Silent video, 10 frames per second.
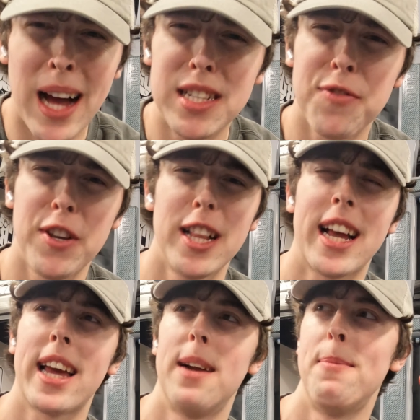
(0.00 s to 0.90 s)
I just feel like
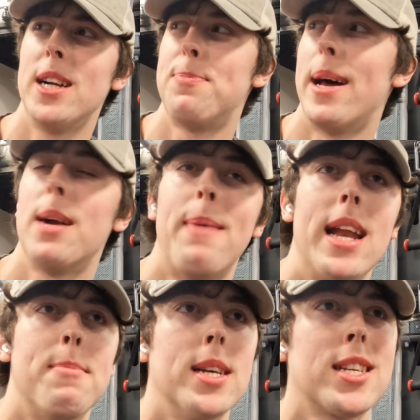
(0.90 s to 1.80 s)
I get a much better
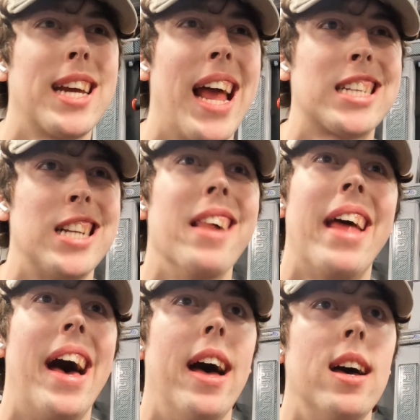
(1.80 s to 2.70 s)
mind and muscle connection on
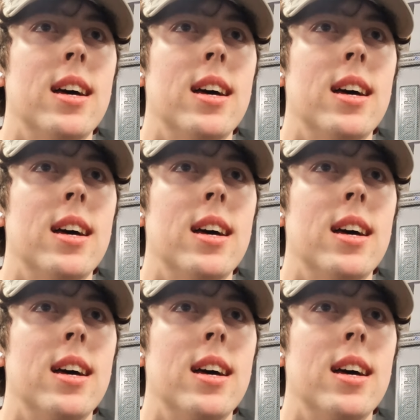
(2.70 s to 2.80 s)
that.